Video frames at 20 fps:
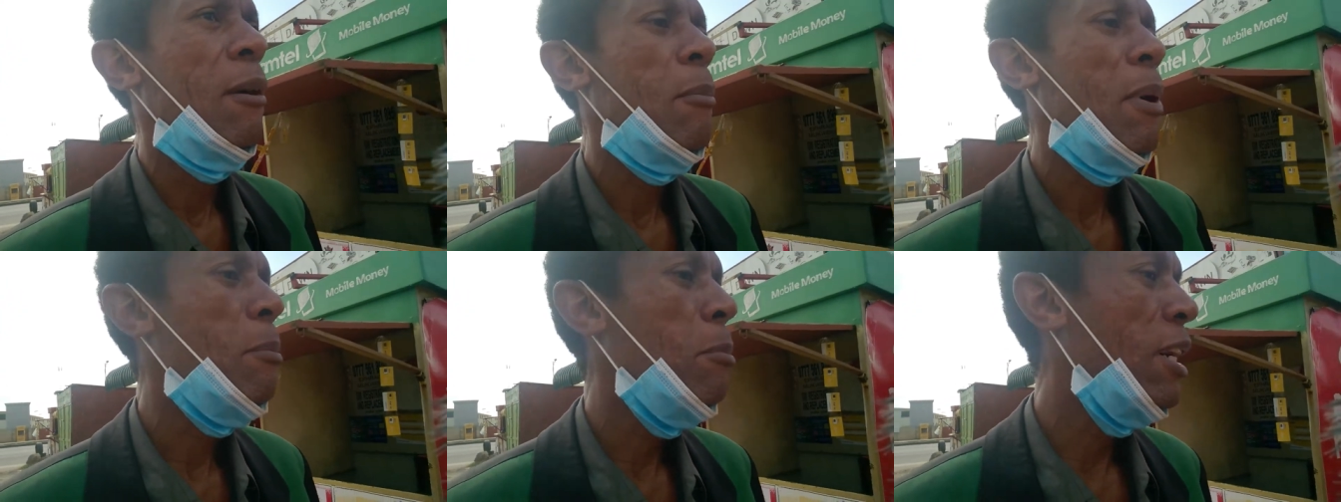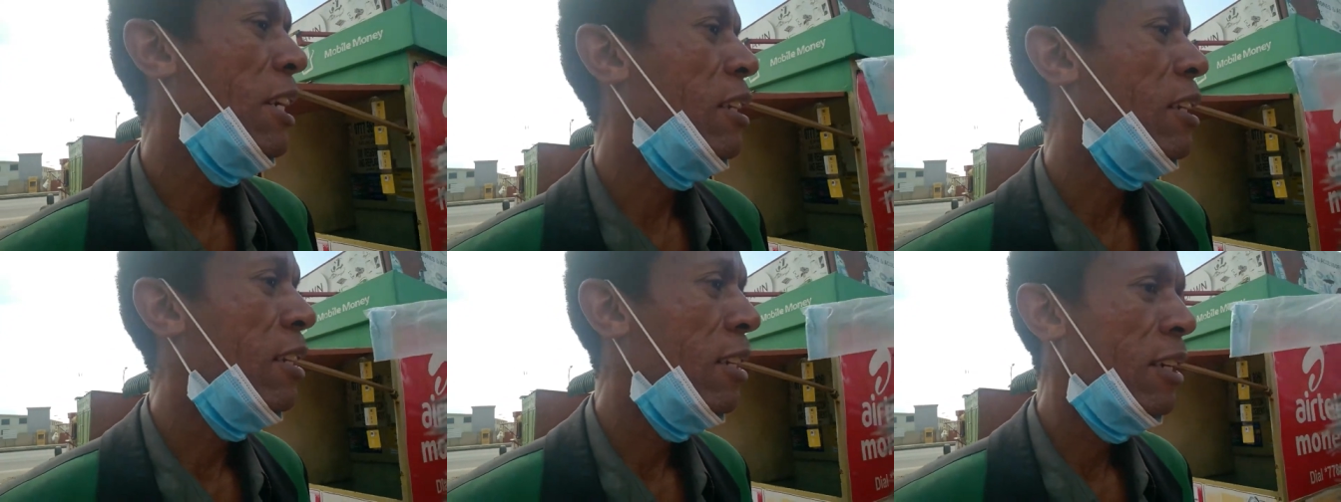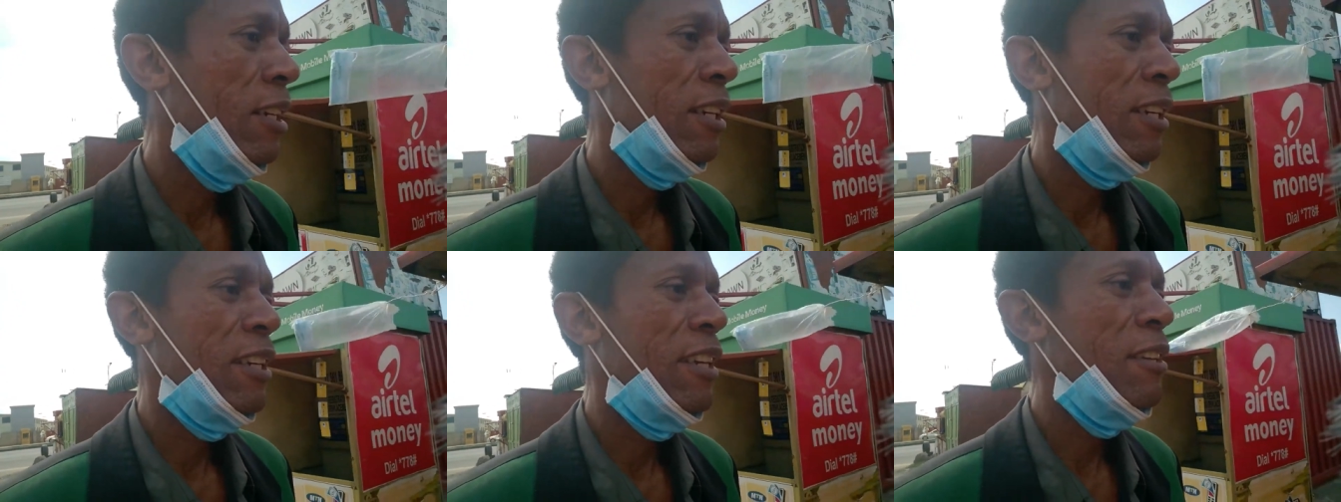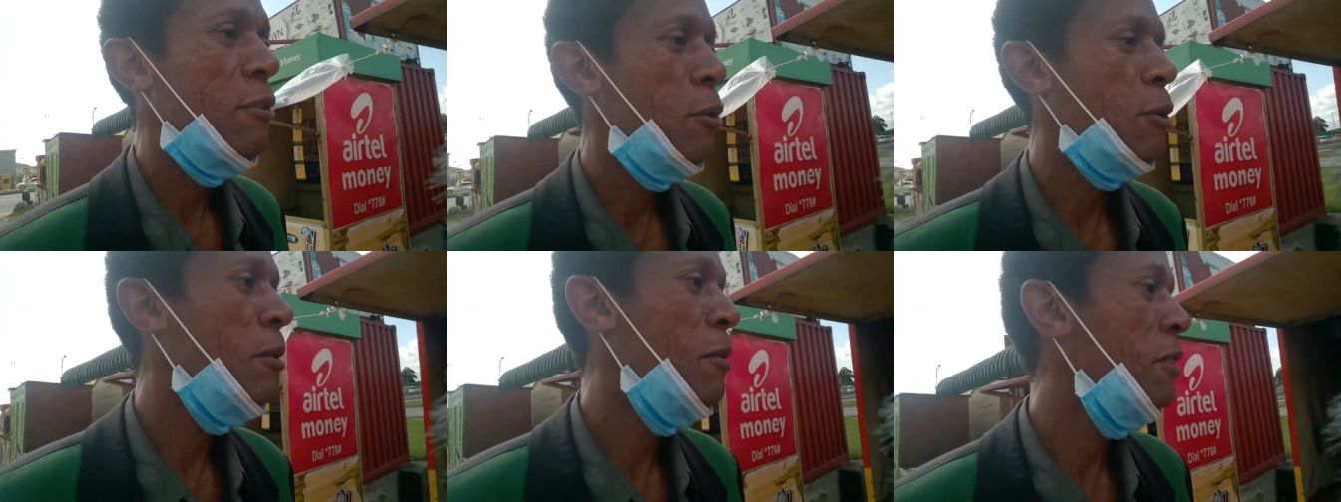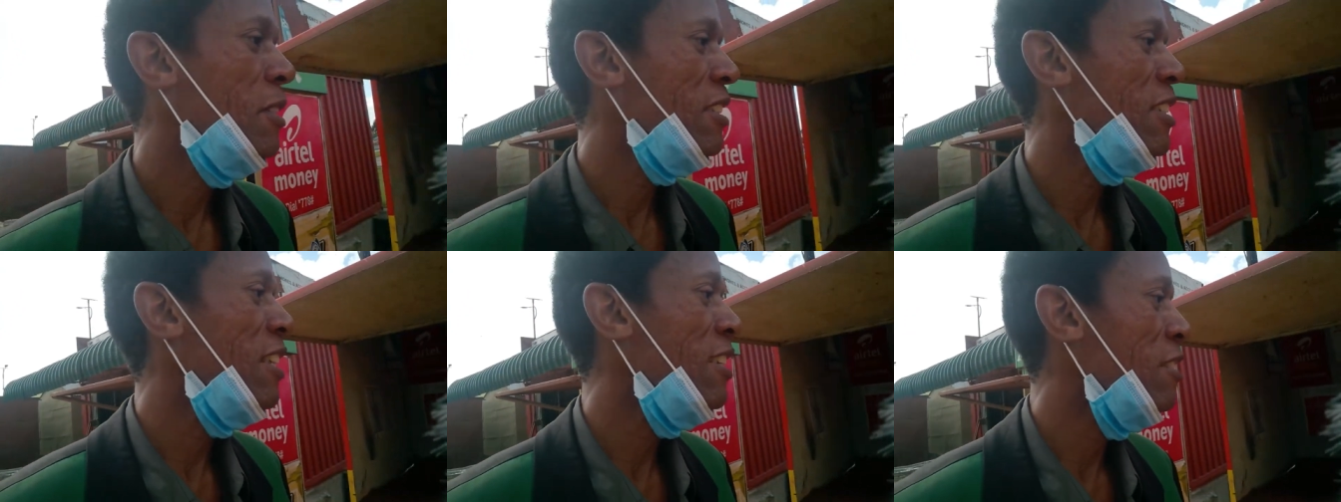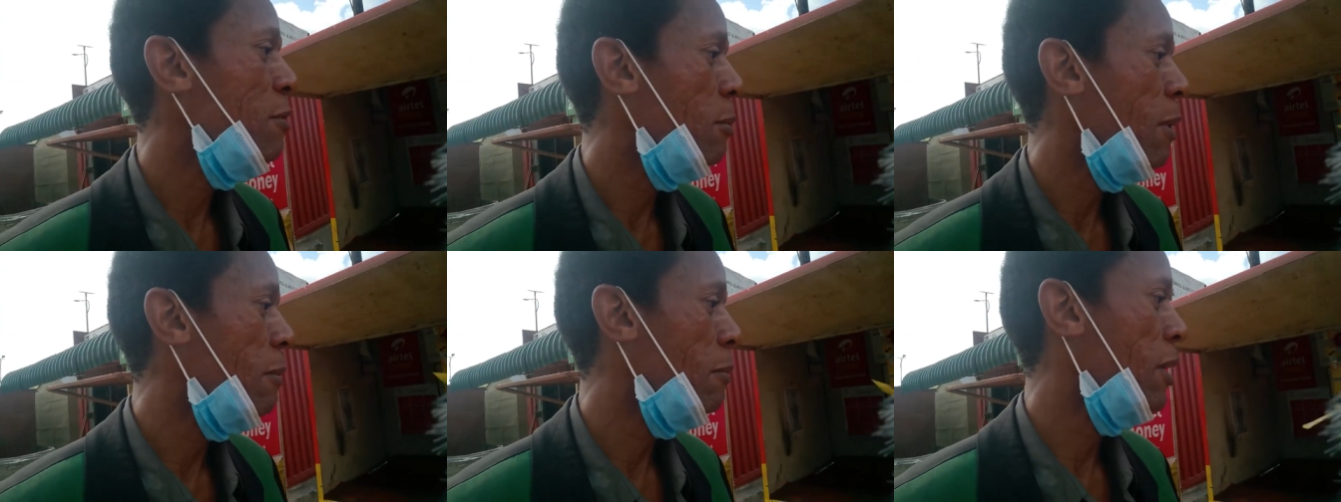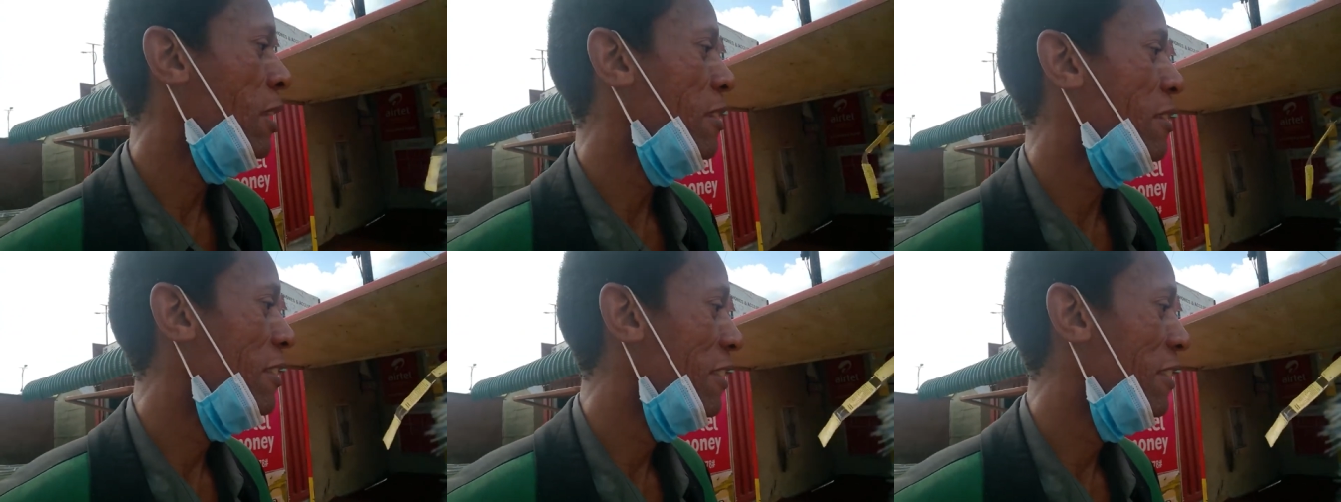My brother, can you change my man?